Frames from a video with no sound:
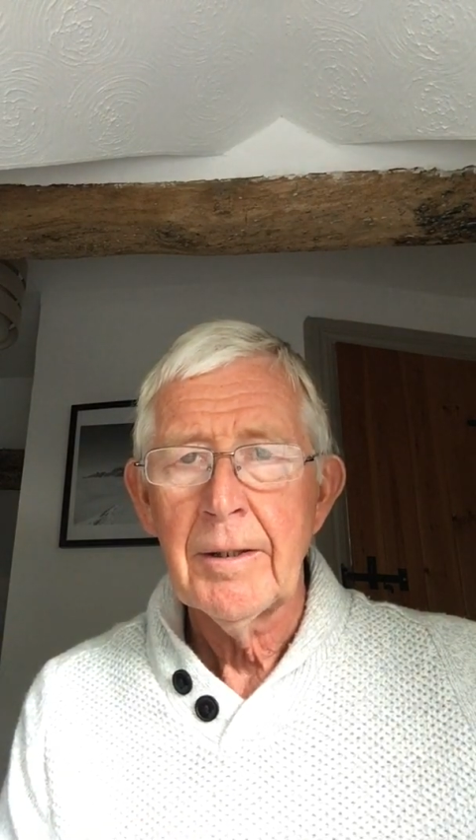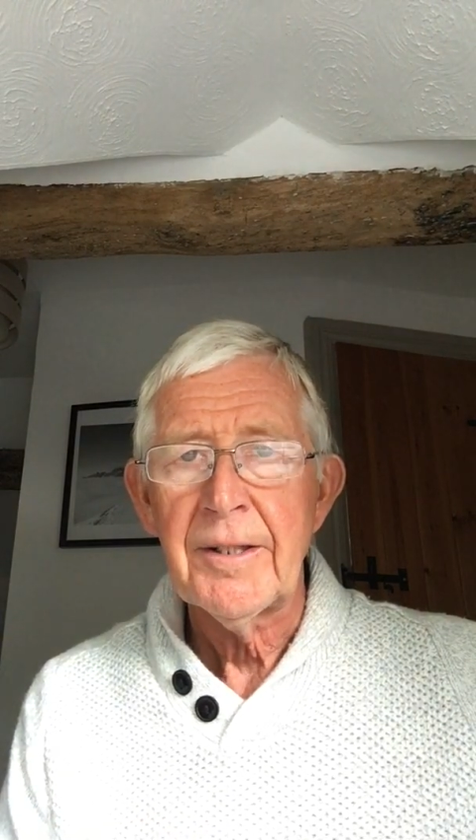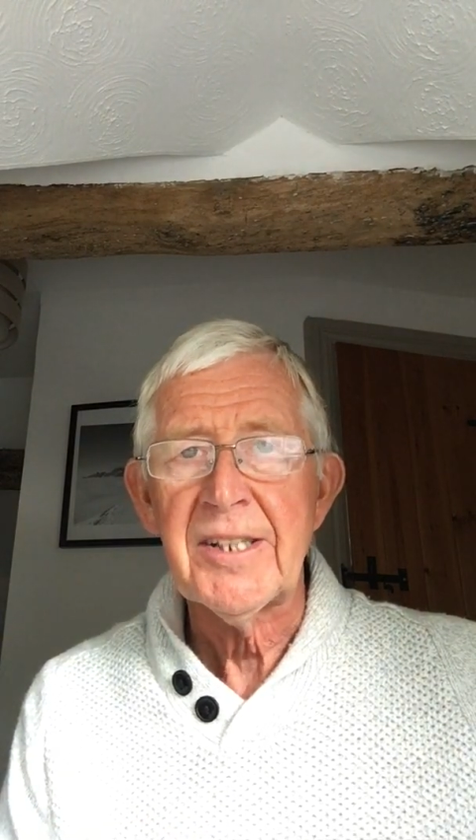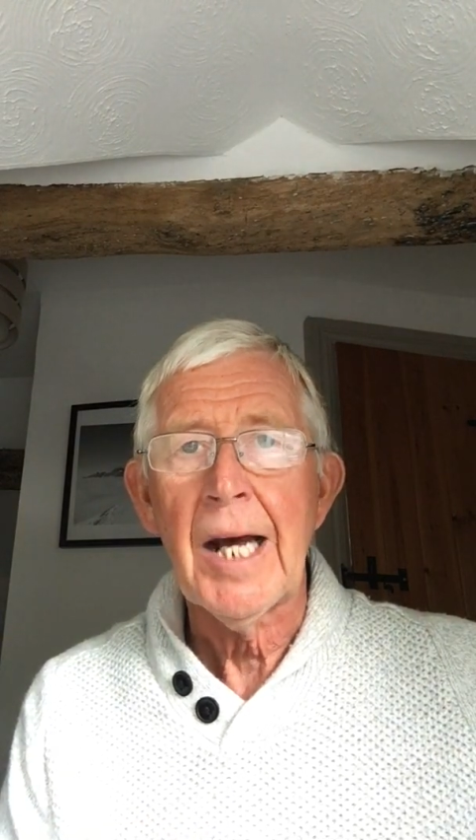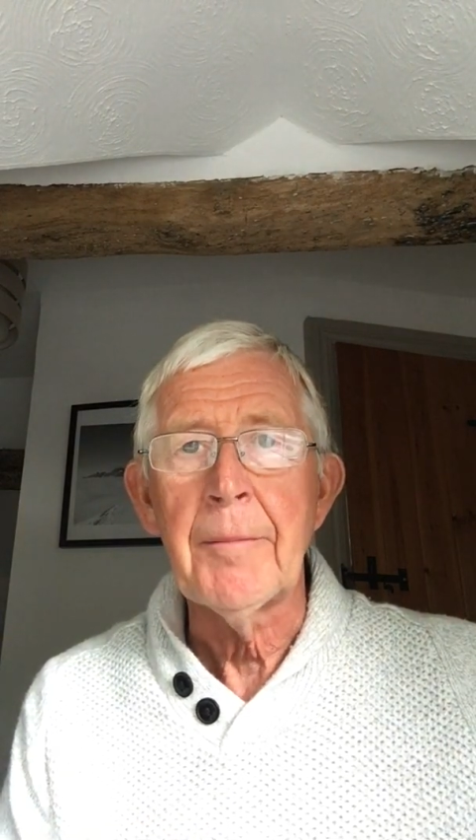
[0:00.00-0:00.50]

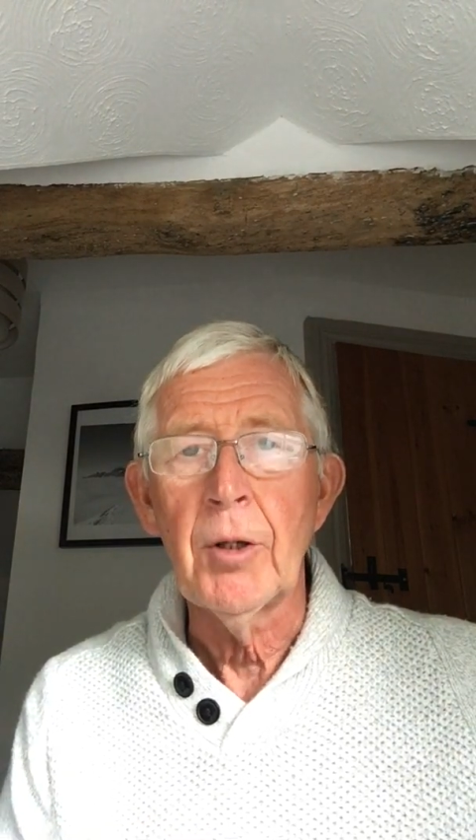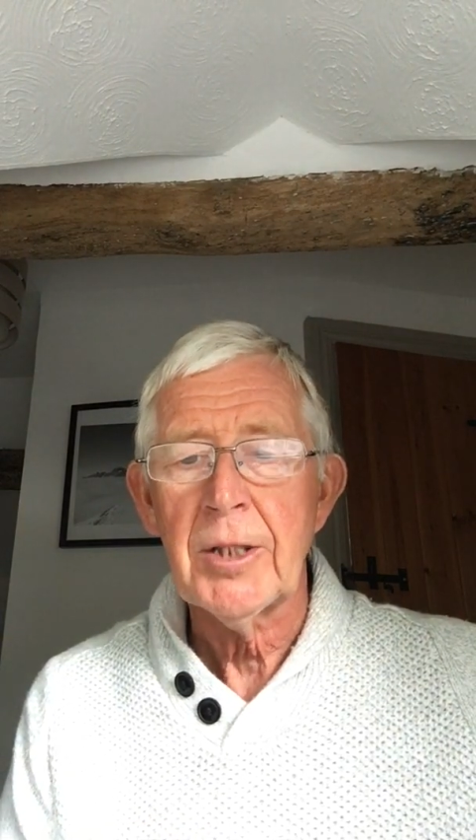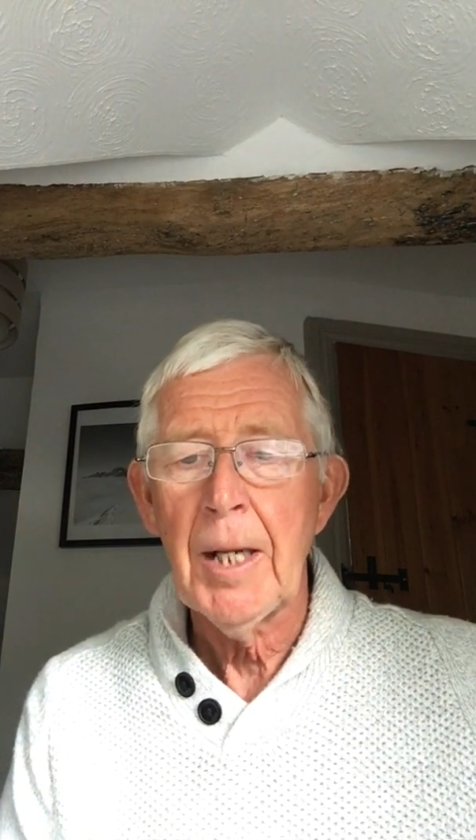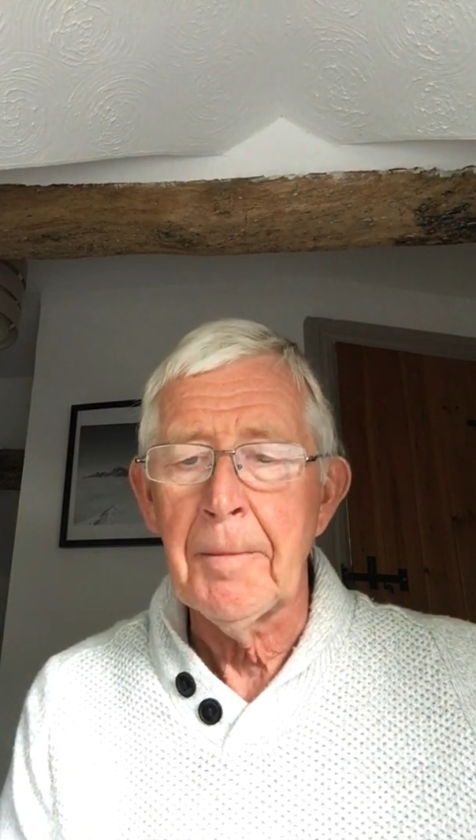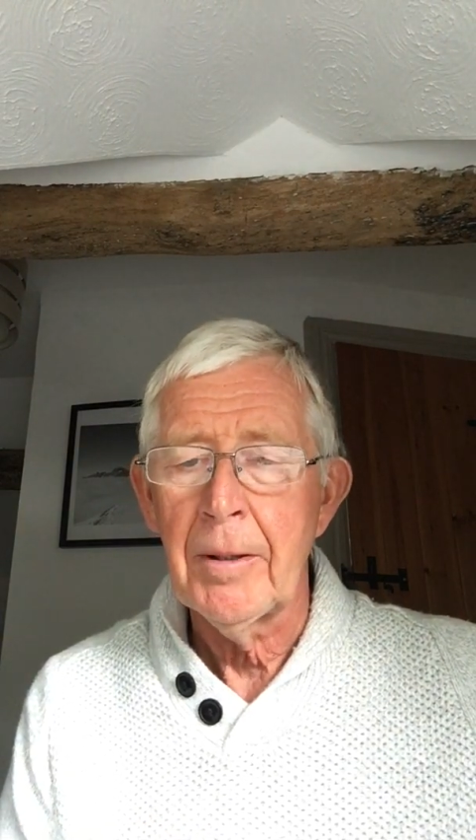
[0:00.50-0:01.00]
Sam
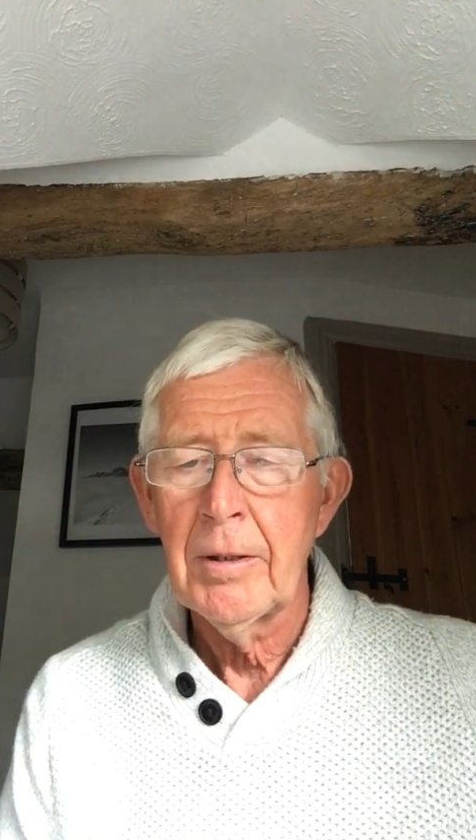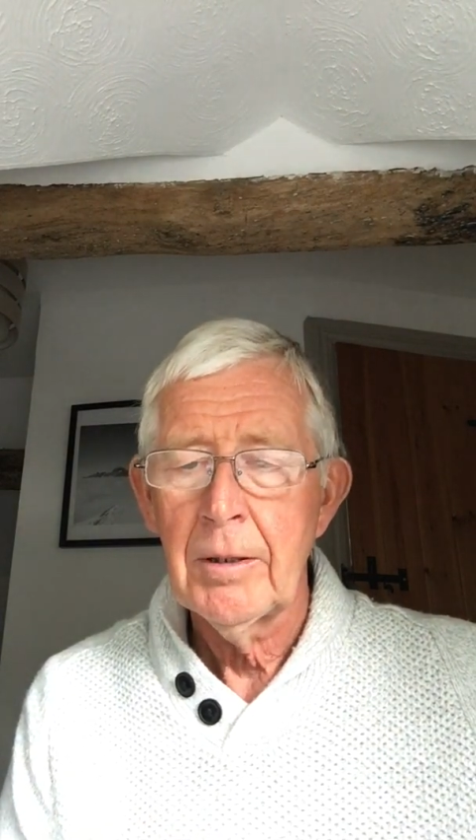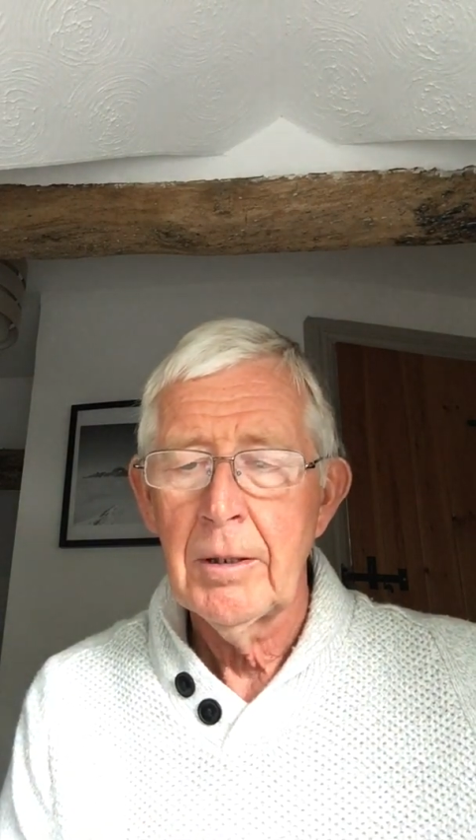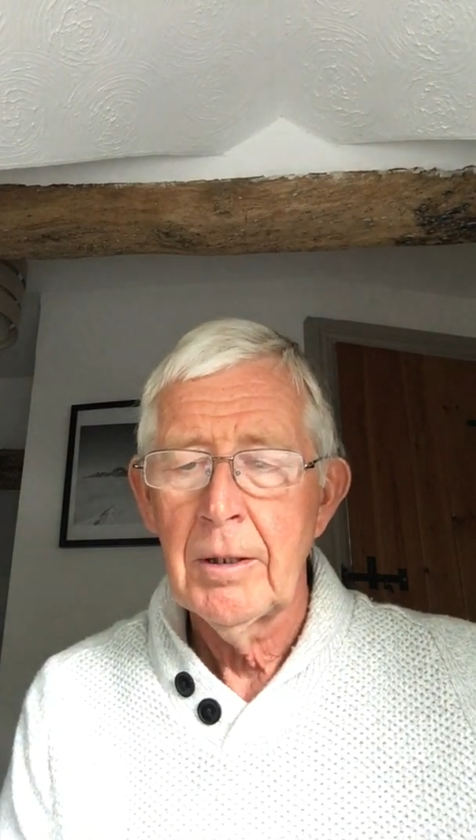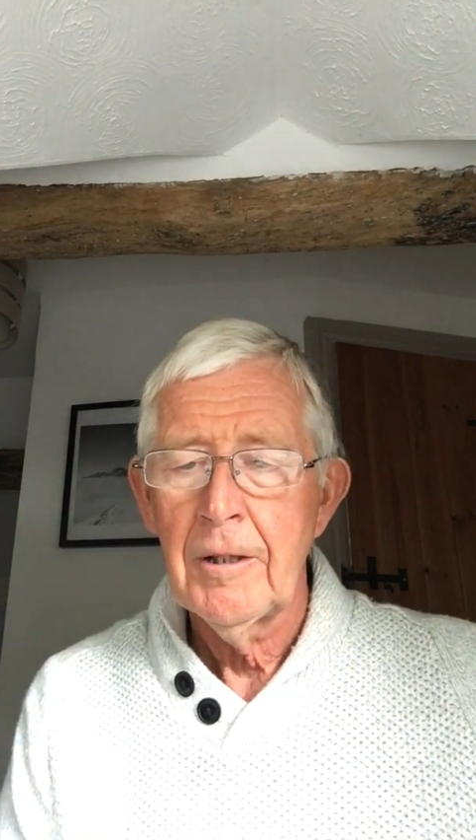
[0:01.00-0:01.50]
looked up,
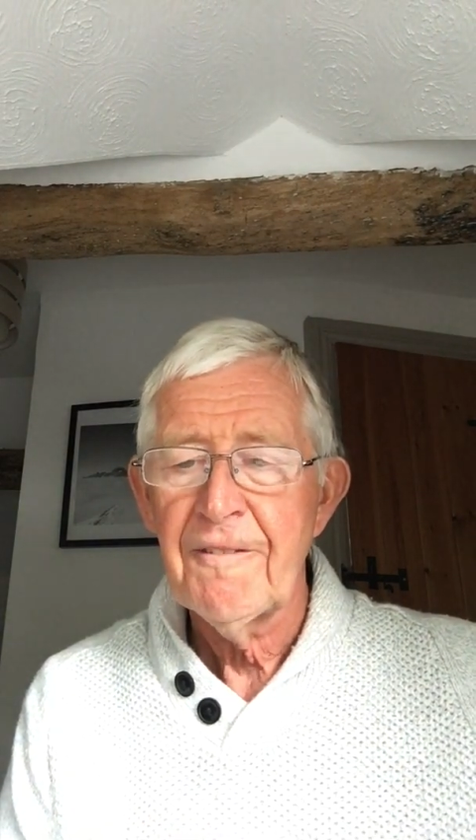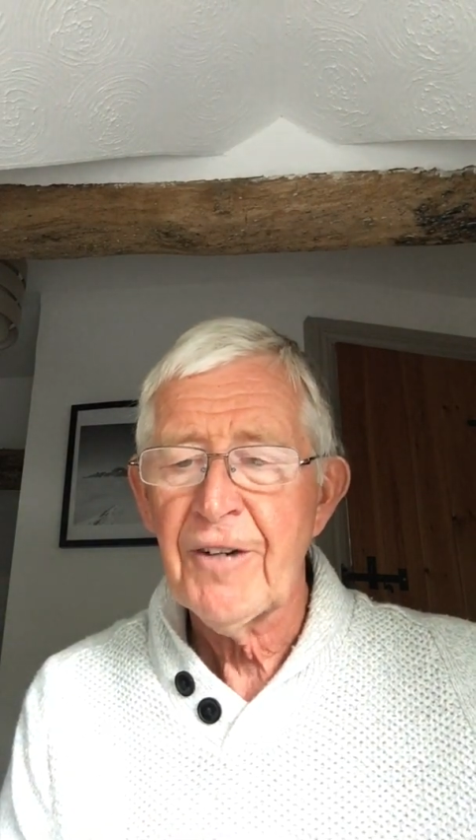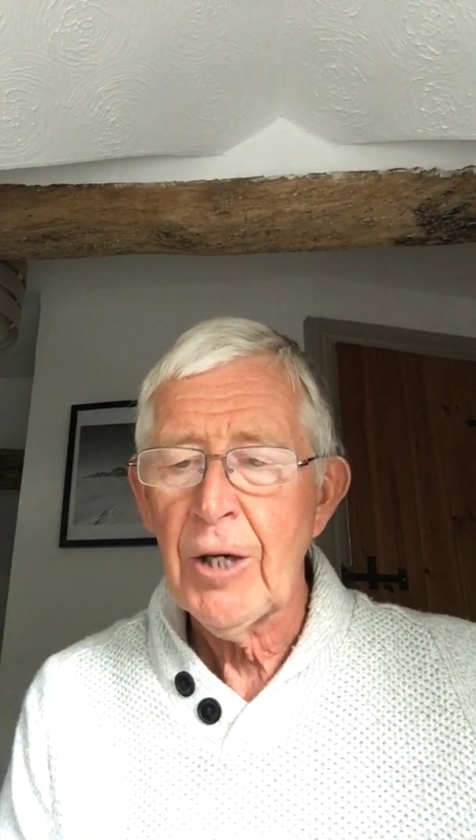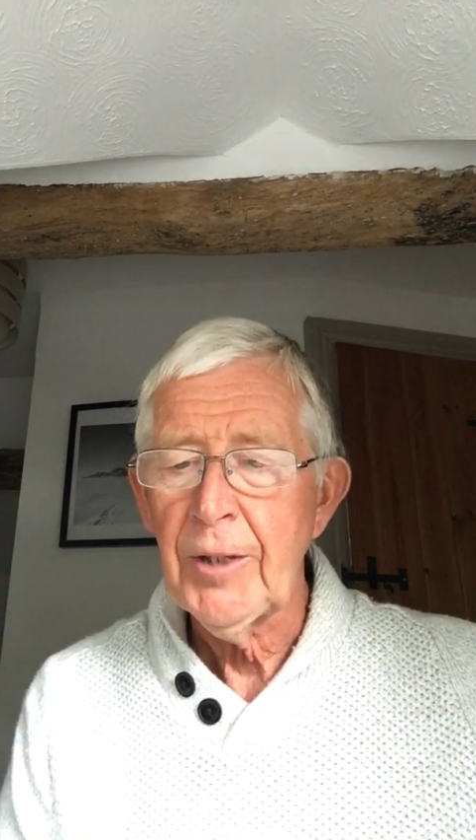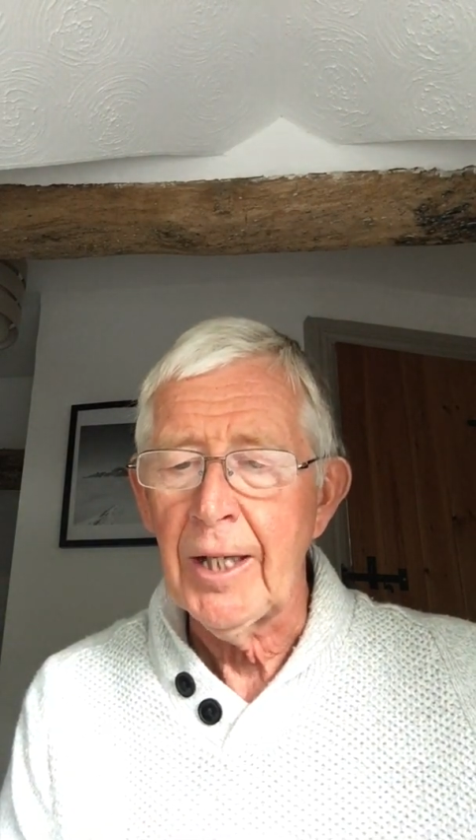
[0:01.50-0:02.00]

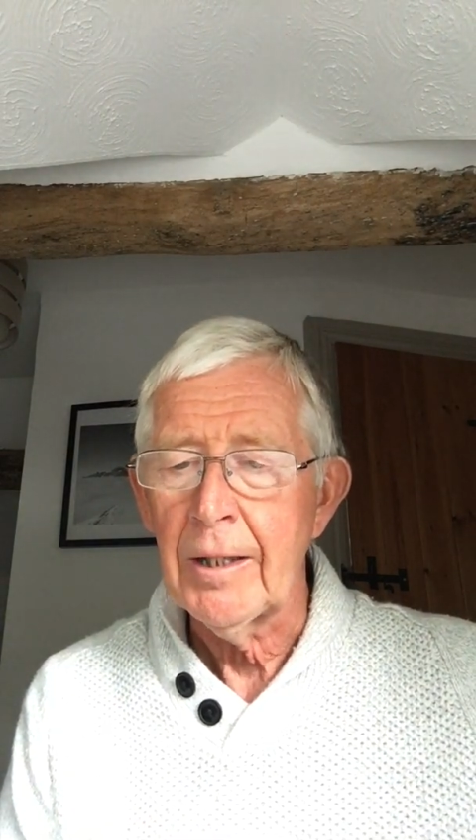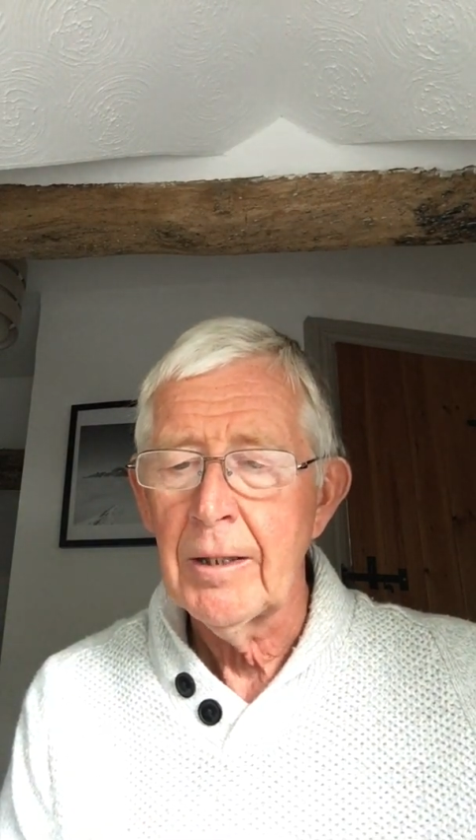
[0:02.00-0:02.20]
frowning.